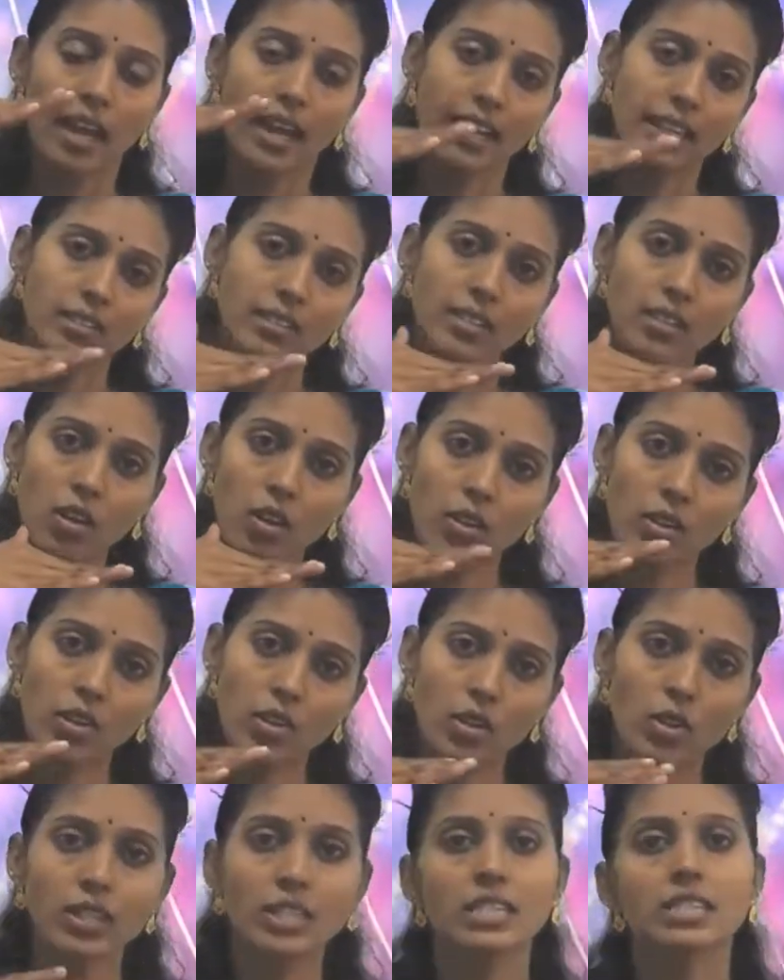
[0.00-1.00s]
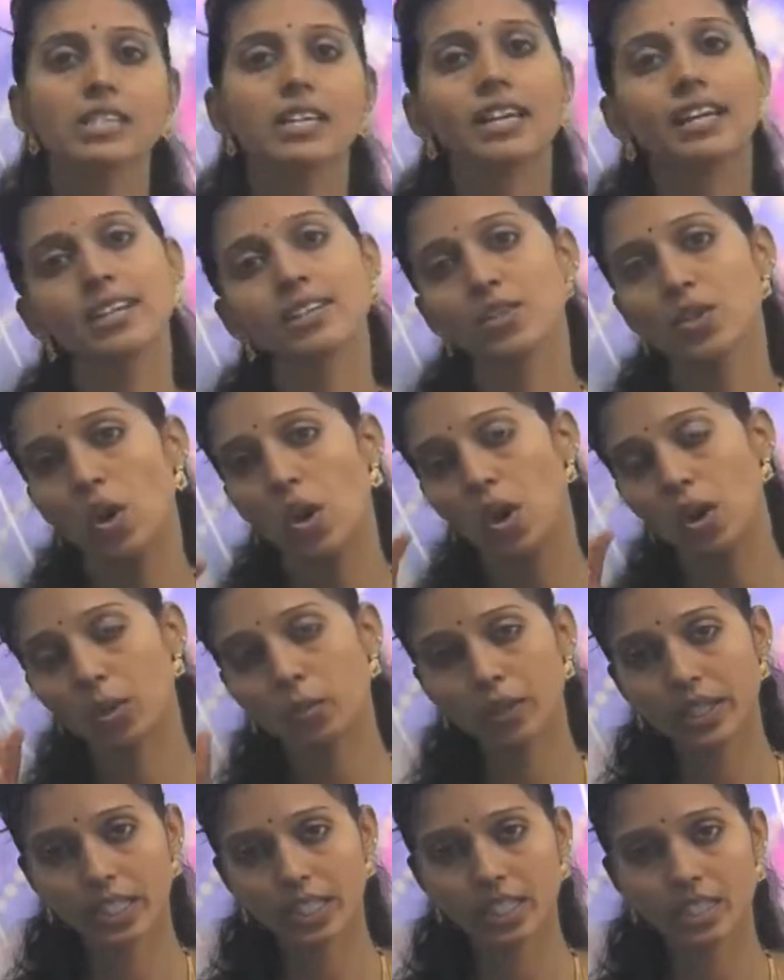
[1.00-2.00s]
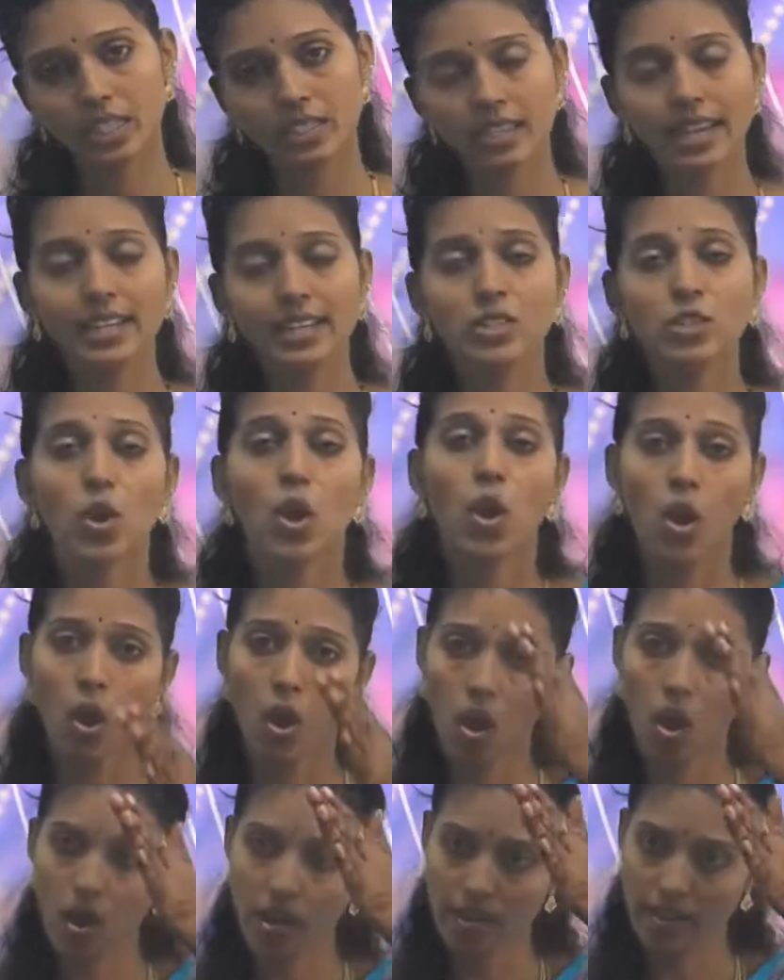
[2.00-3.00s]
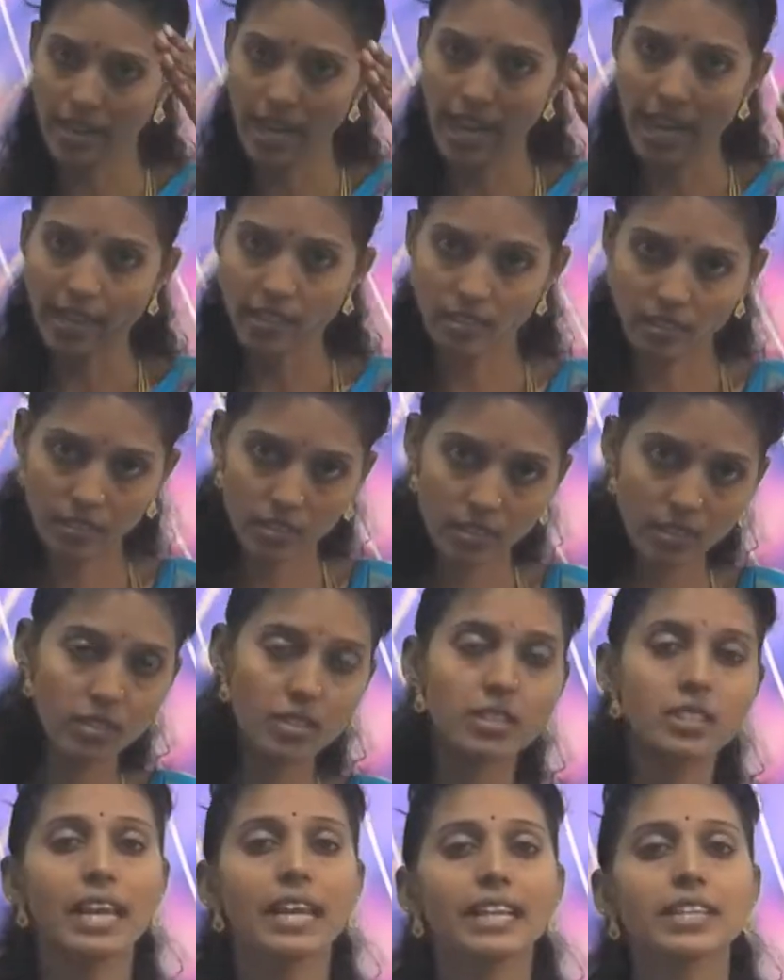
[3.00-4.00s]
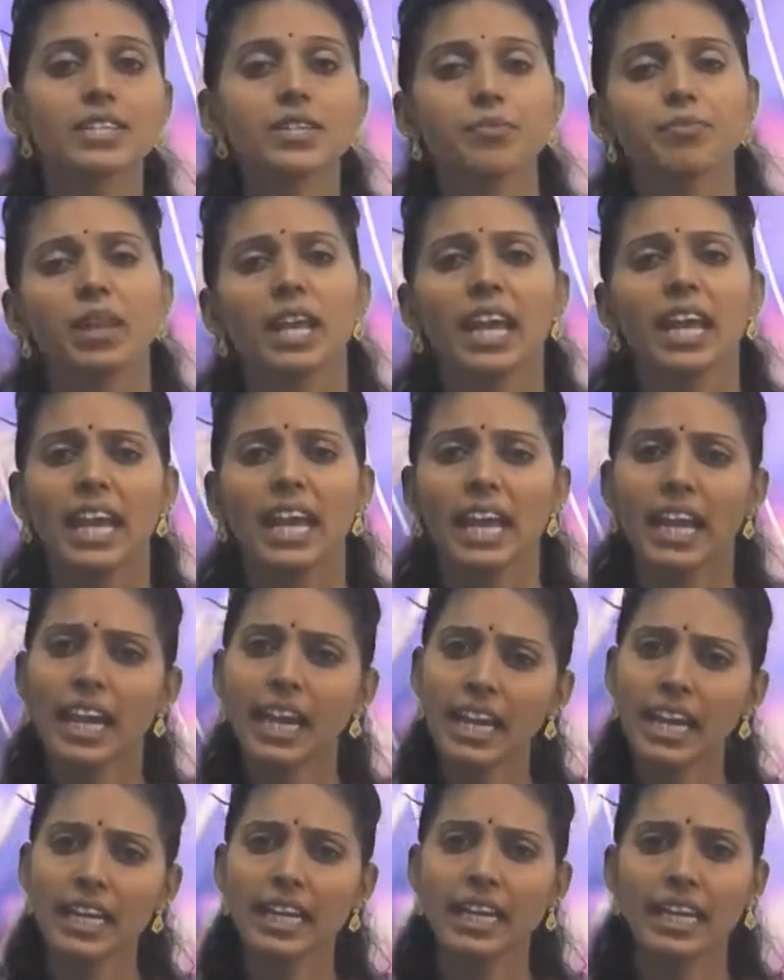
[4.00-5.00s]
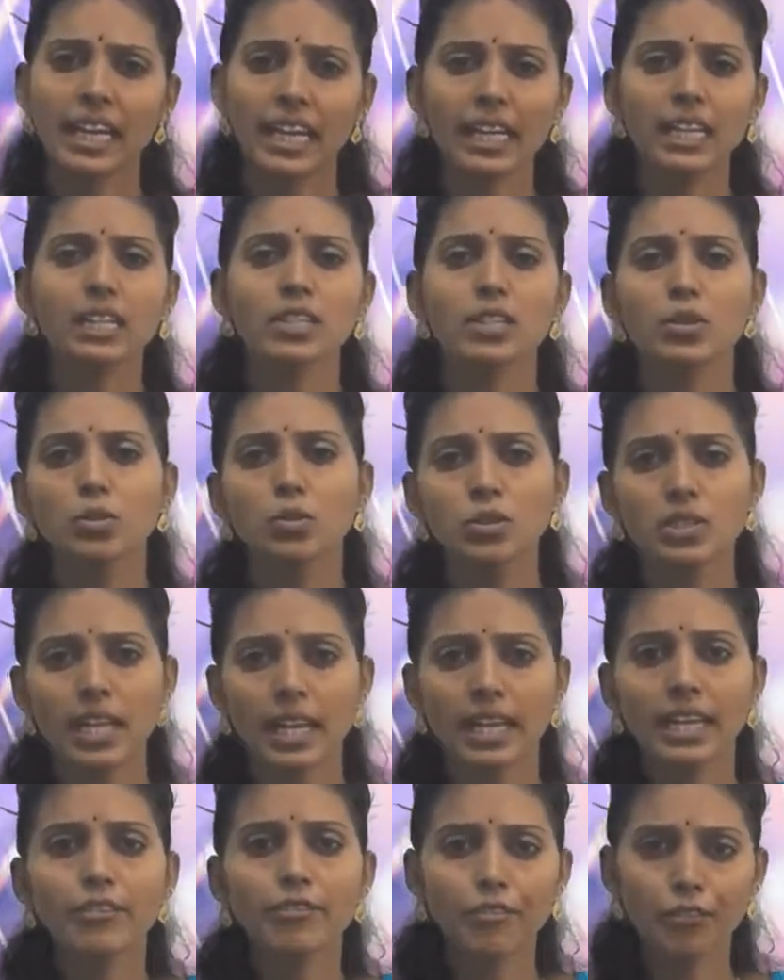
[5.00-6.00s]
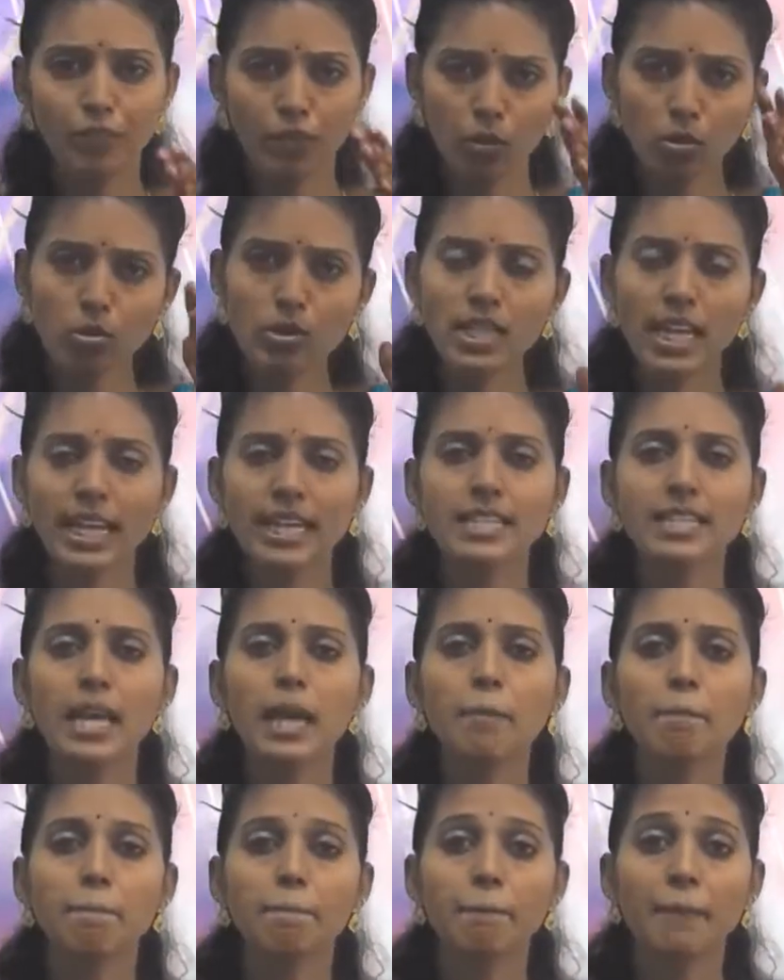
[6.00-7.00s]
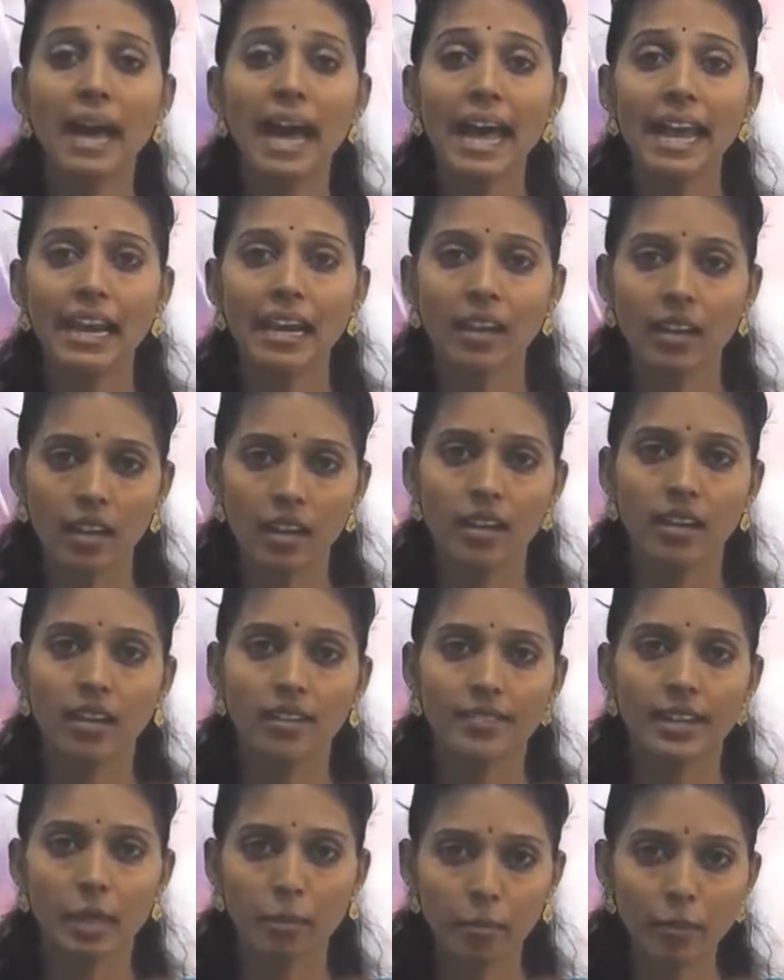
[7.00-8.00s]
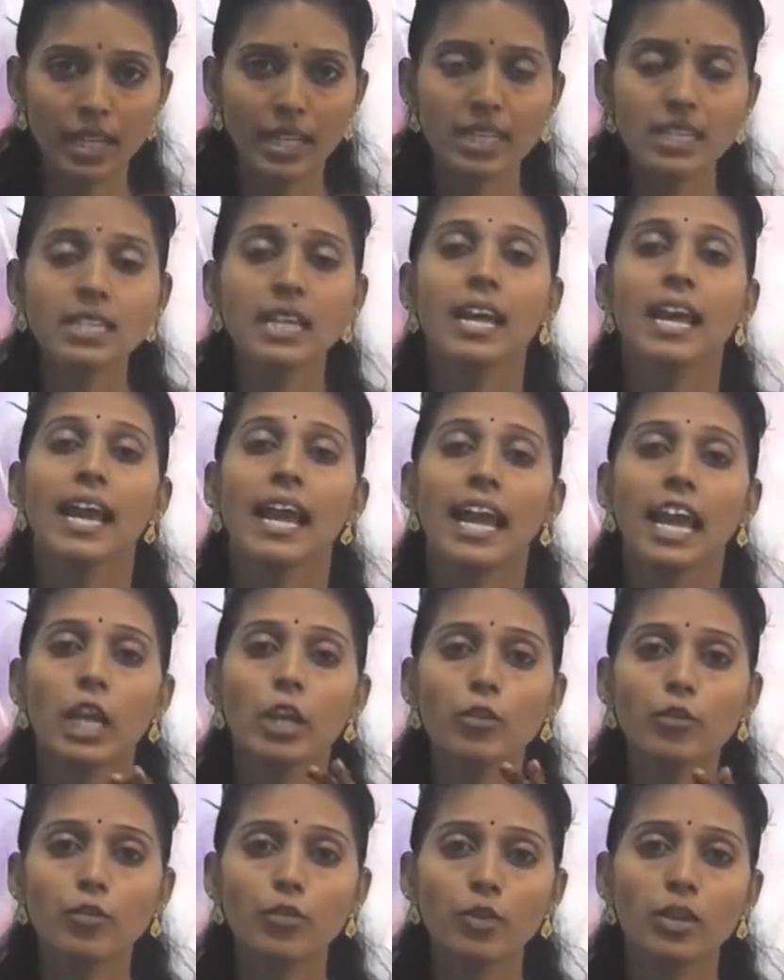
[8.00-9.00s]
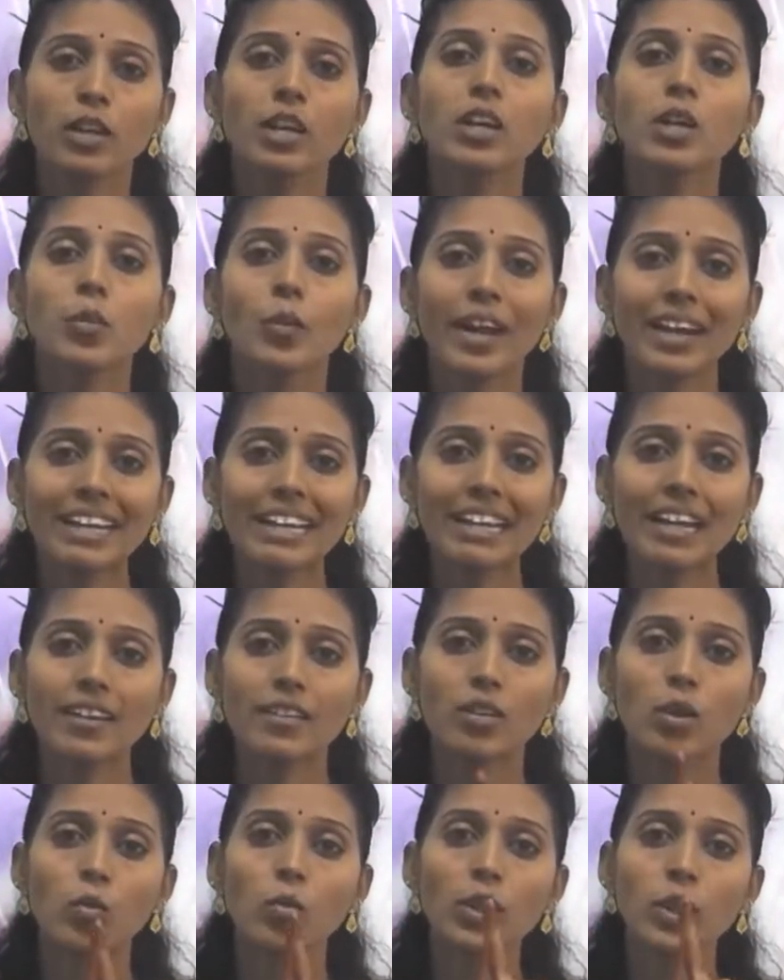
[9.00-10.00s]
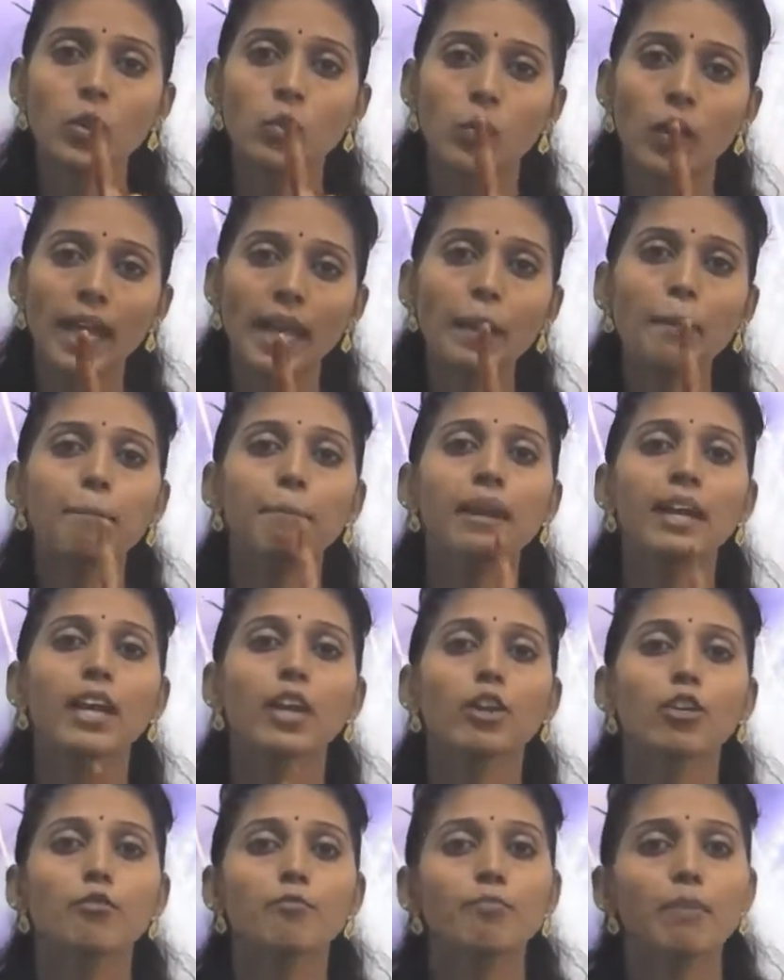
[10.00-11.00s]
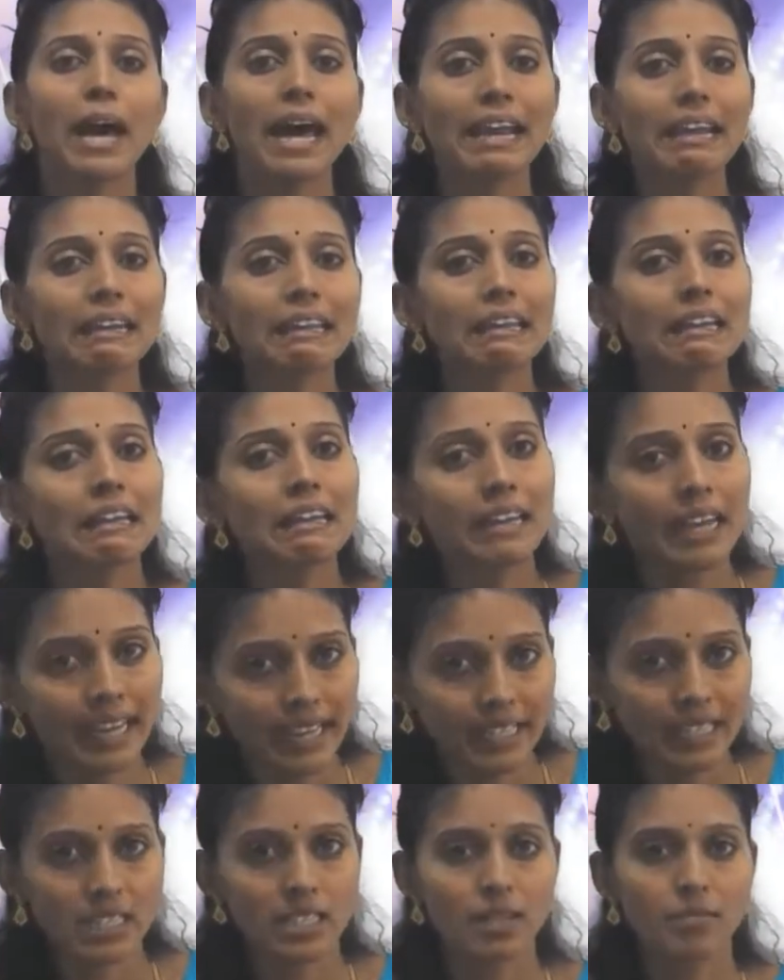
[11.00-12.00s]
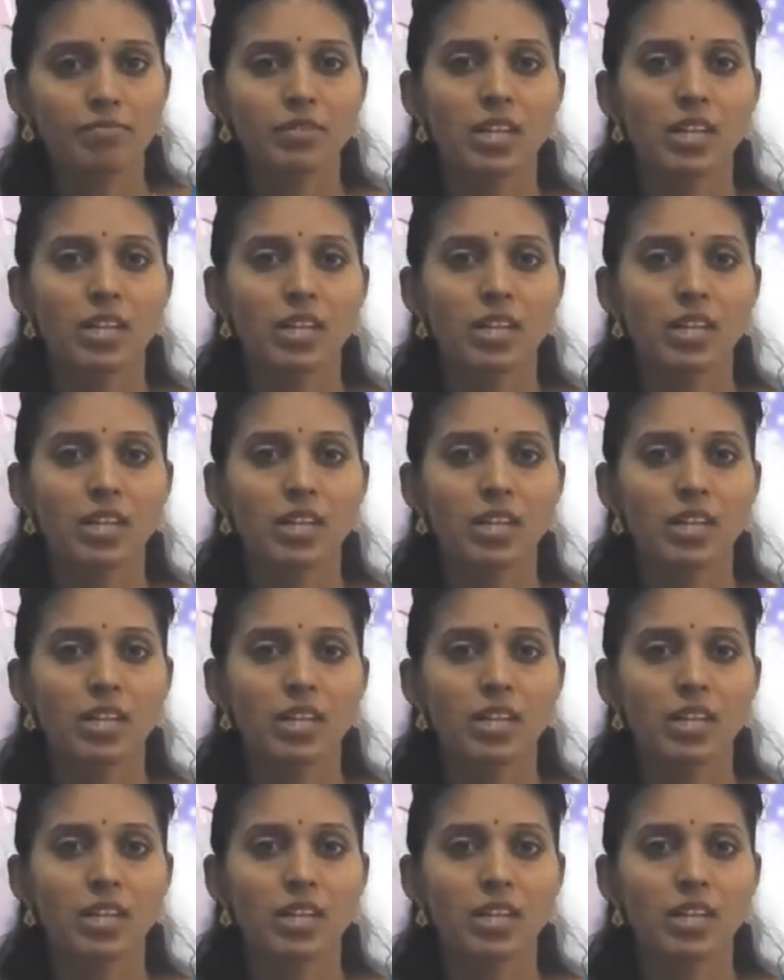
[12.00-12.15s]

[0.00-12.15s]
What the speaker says: either horizontal sides or vertical sides or diagonal sides, any two sides, if two sides are parallel, that means if a quadrilateral with one pair of parallel lines